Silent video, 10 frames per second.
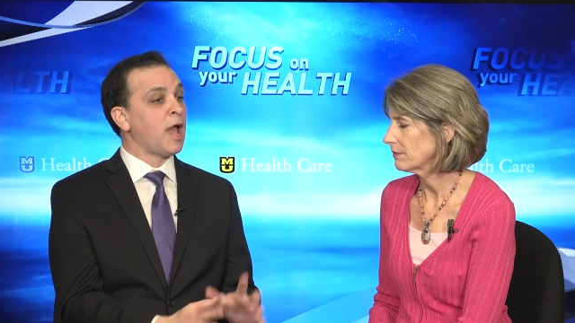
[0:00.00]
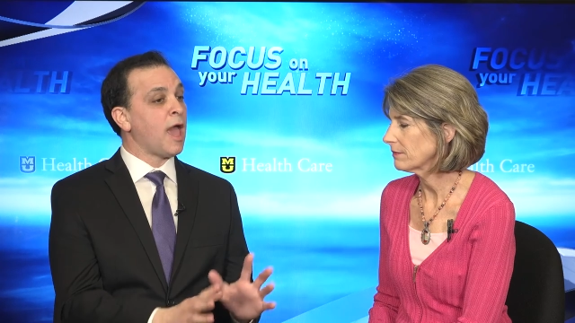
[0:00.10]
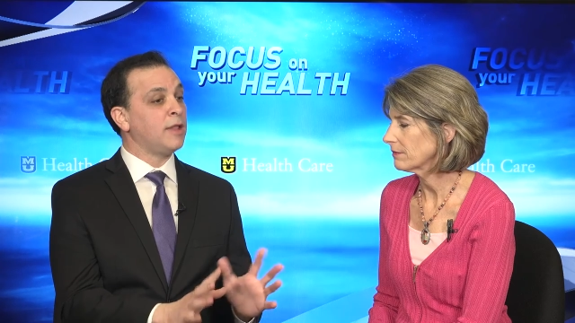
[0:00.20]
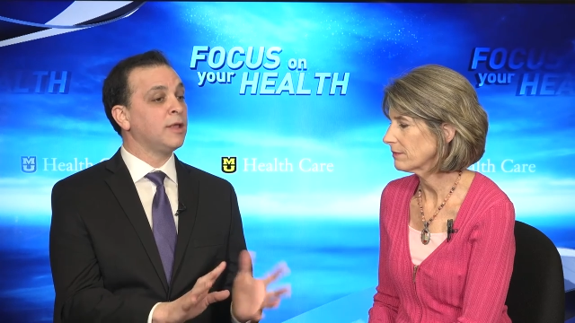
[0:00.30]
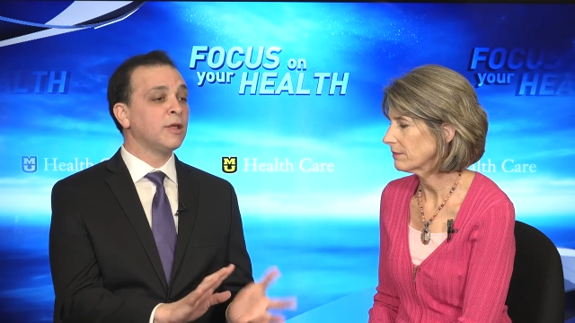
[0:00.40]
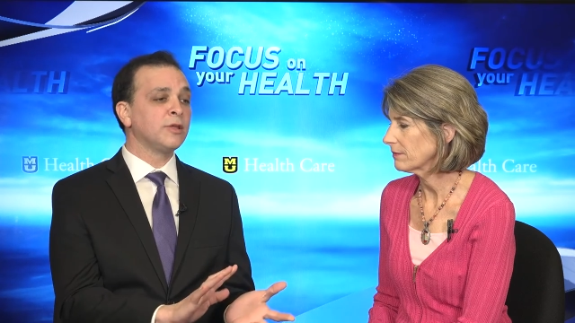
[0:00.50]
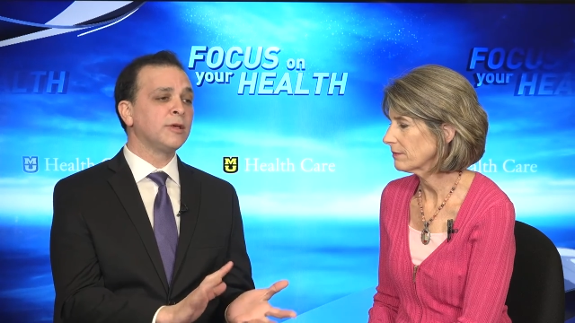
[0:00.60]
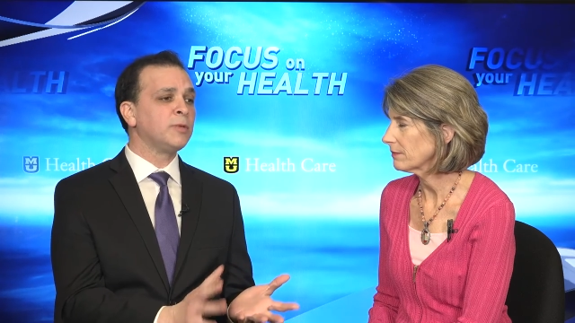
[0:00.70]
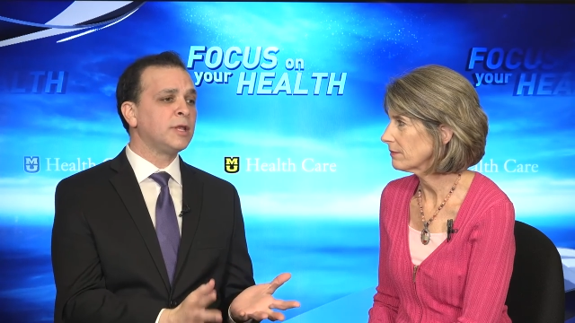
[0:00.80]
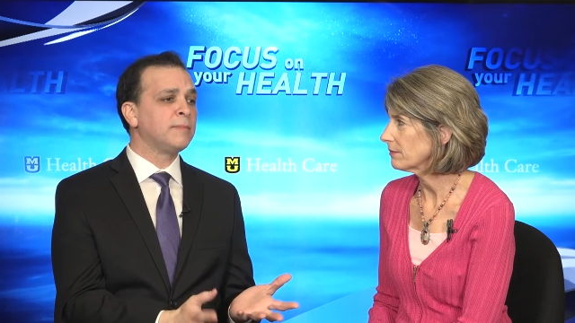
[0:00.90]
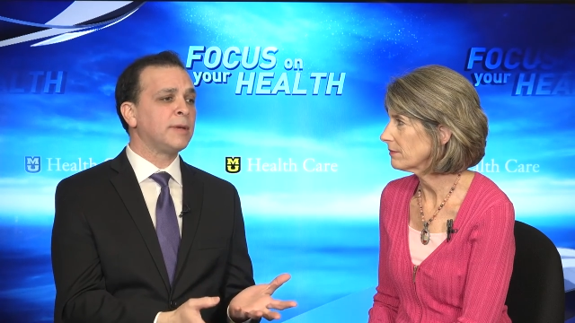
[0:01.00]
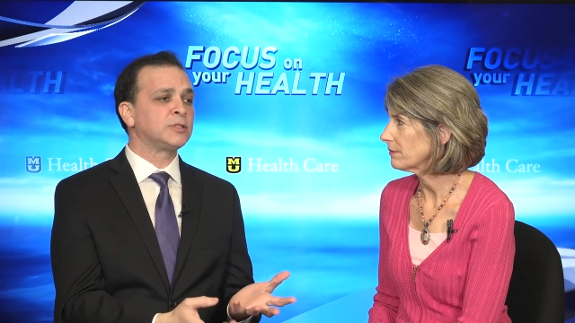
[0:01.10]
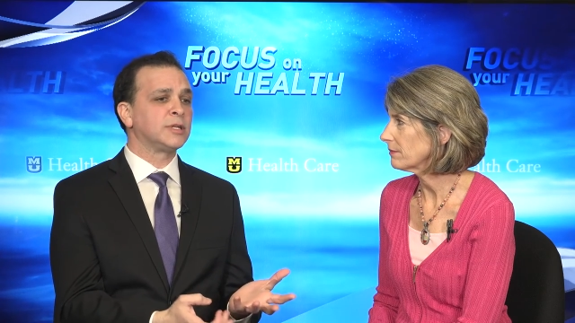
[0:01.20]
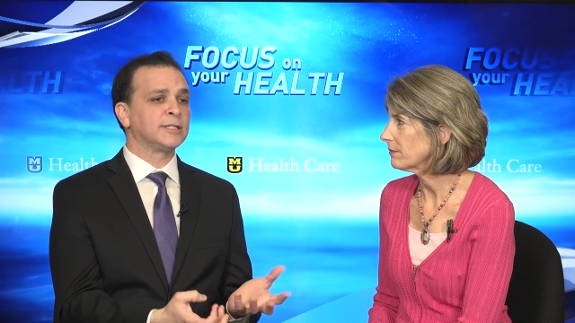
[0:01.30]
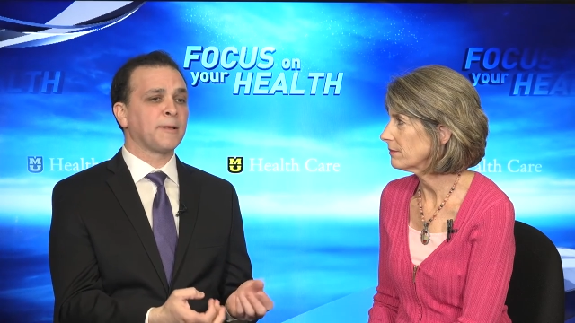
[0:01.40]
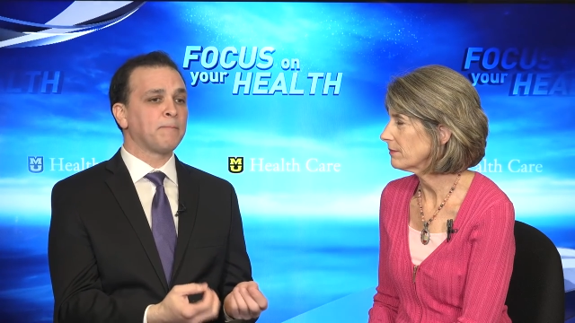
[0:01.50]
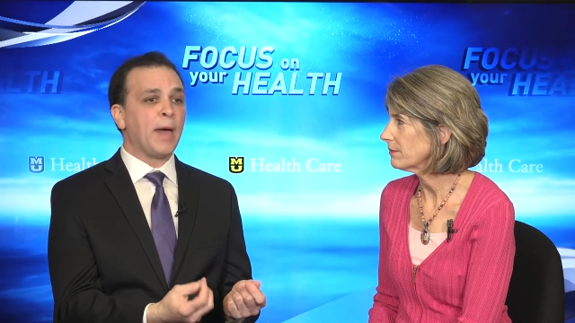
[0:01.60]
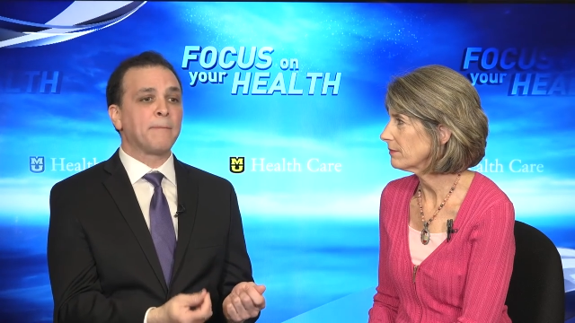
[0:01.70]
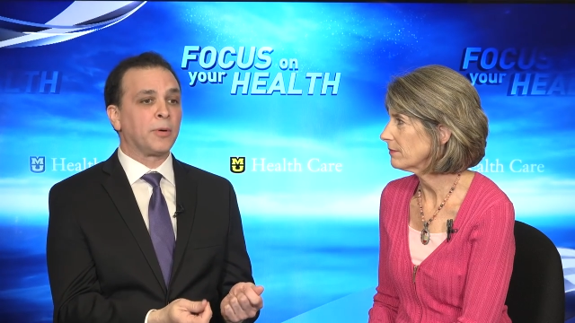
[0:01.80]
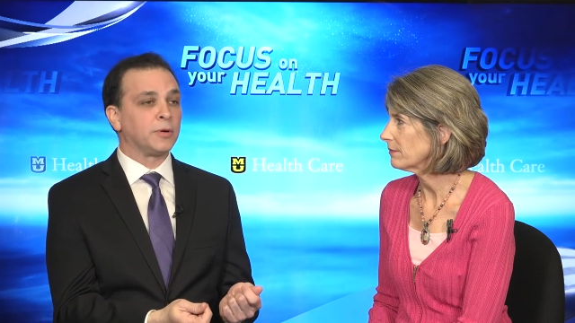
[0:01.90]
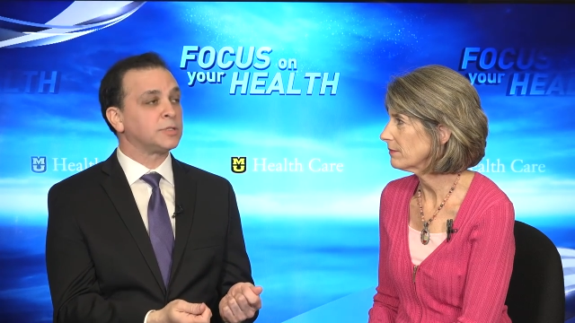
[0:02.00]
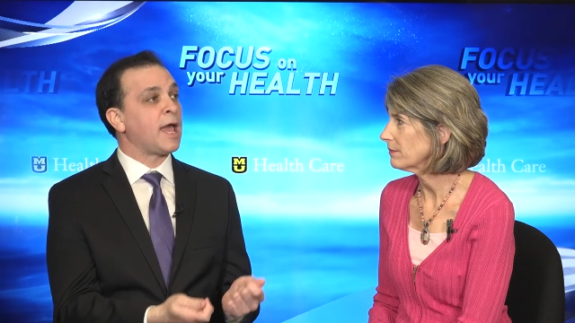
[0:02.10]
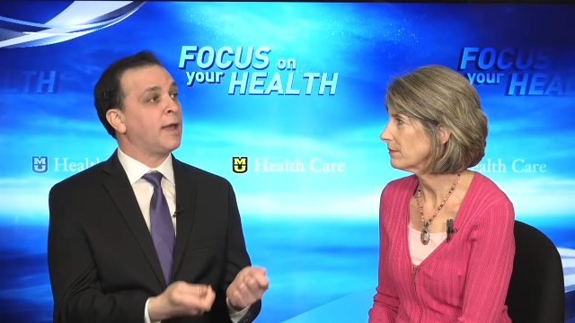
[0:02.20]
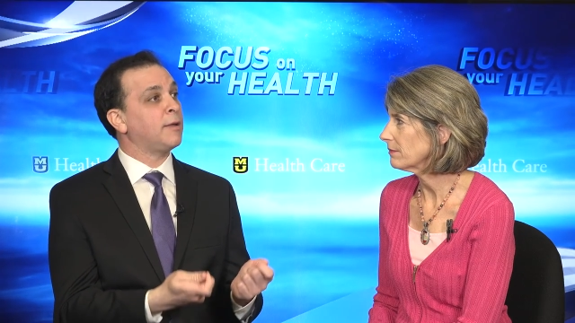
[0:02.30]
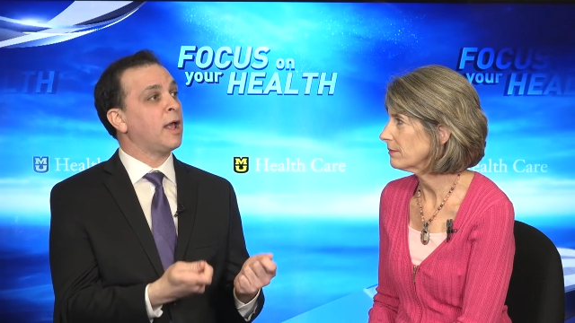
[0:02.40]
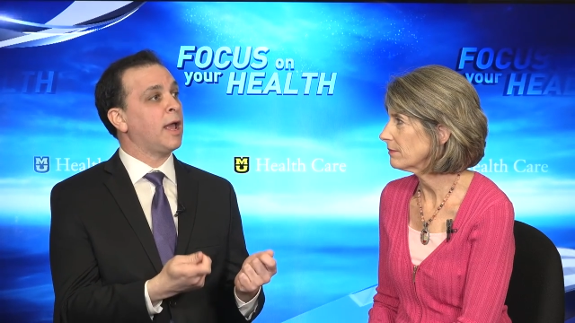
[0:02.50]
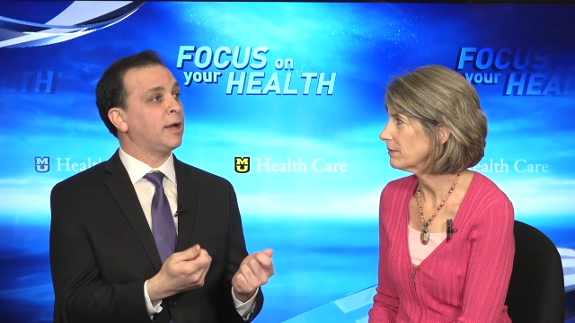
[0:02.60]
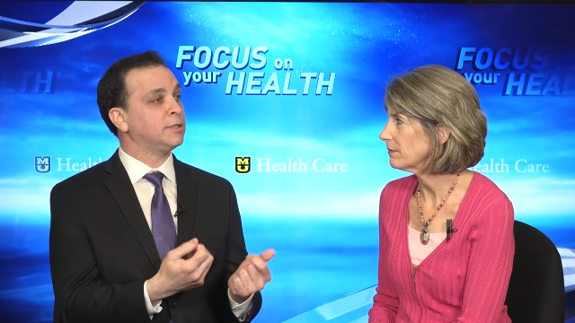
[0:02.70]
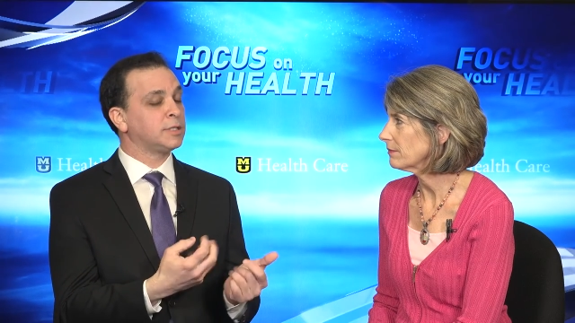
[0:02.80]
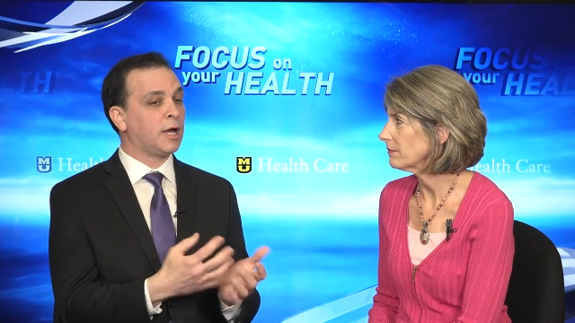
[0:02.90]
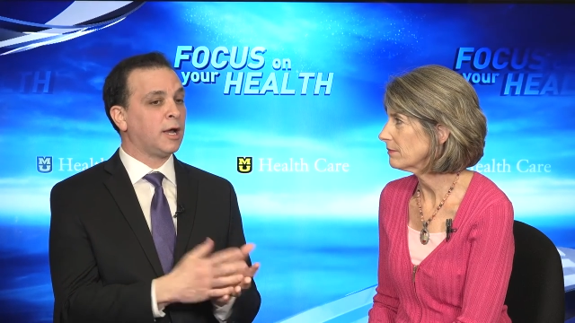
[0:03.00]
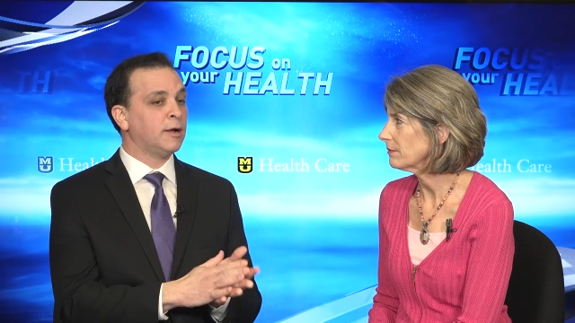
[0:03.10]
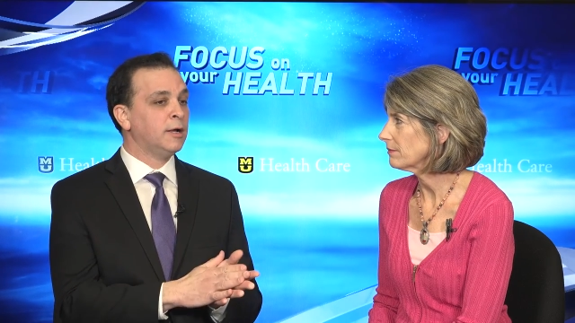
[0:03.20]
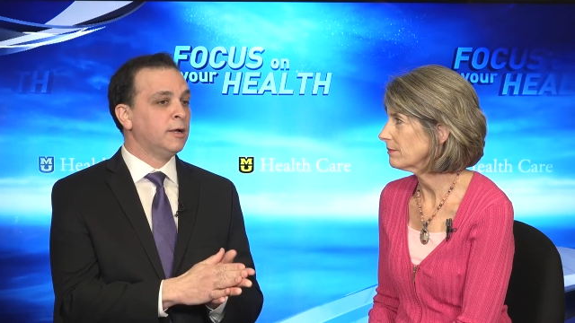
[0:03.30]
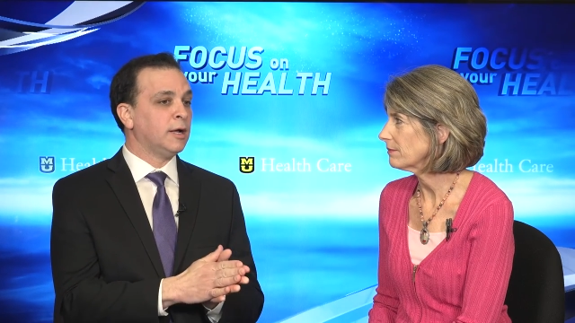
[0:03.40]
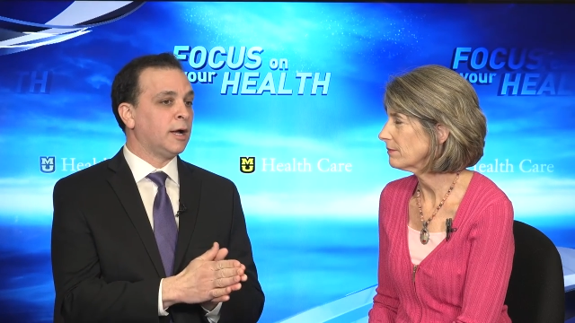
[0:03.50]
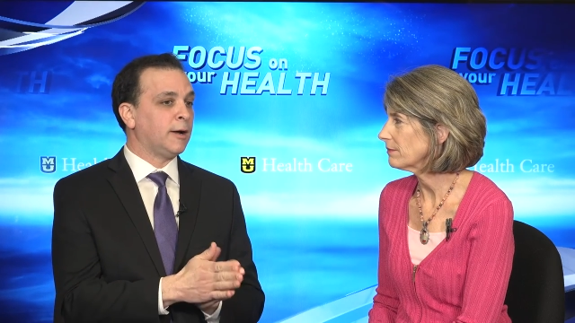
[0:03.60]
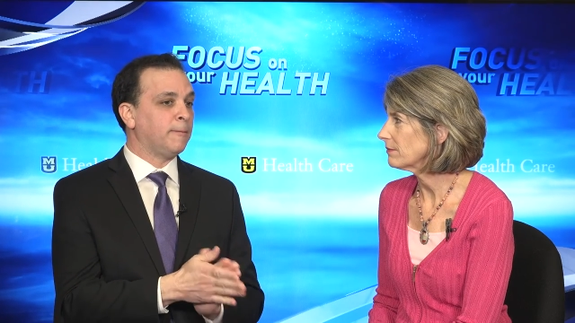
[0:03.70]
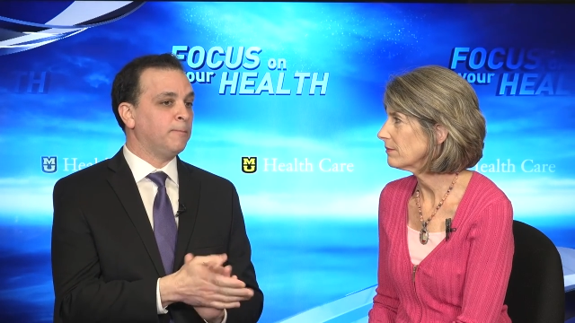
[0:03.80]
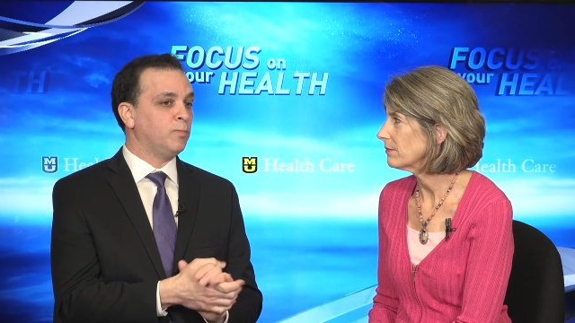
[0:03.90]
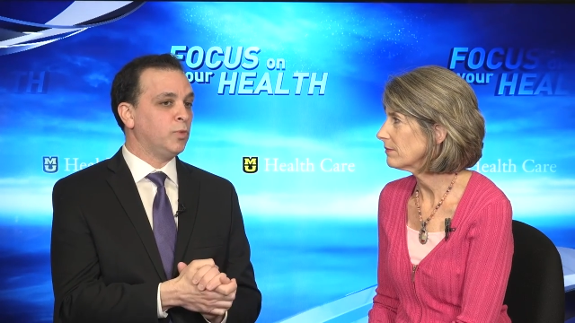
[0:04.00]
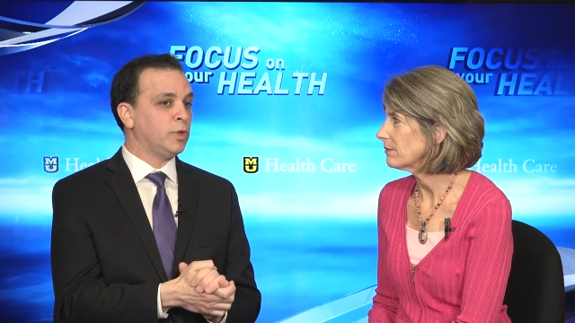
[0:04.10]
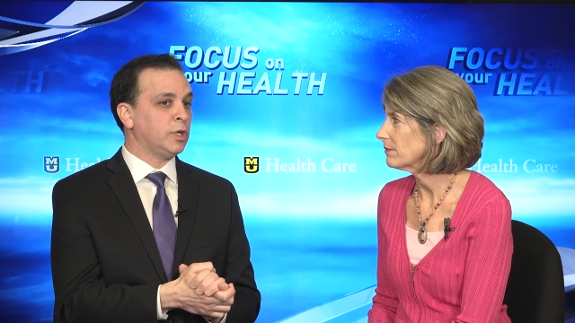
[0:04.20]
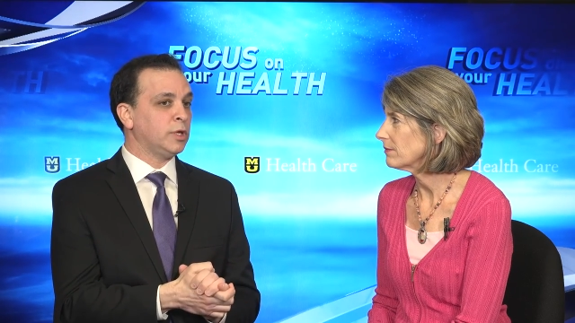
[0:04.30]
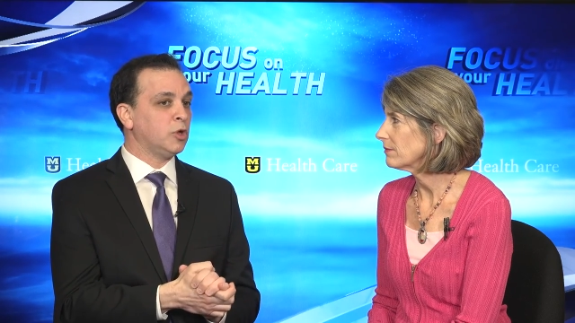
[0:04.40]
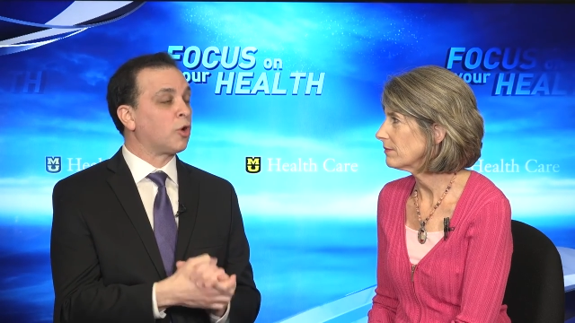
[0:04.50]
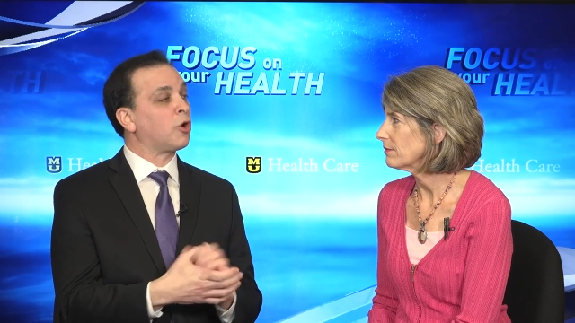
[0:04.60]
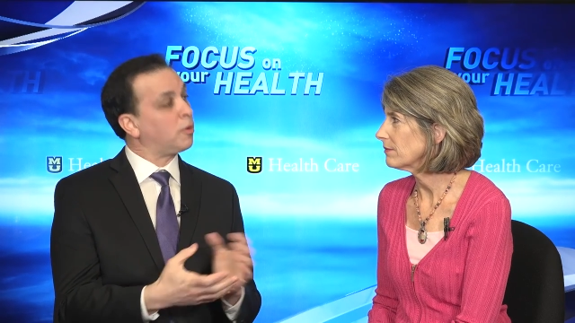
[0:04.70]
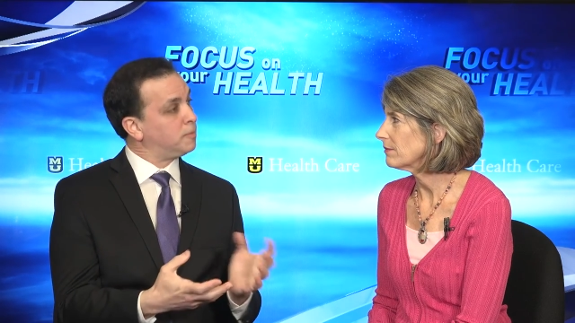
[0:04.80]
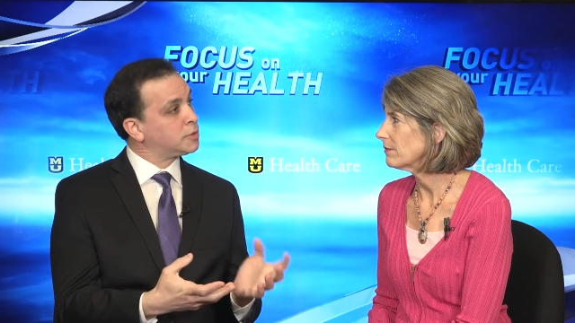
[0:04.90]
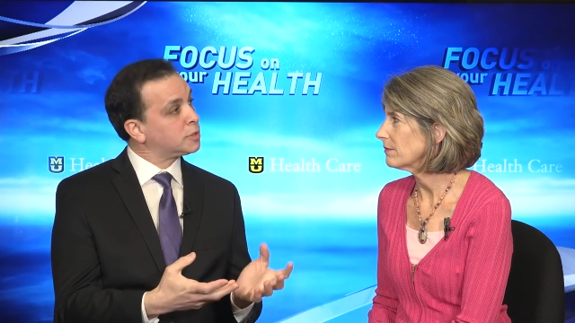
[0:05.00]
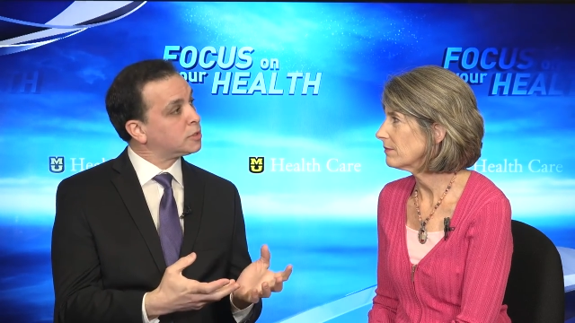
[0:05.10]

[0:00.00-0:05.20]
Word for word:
Speaker 1: and the other thing we didn't mention is peppers and, and uh, um, herbs.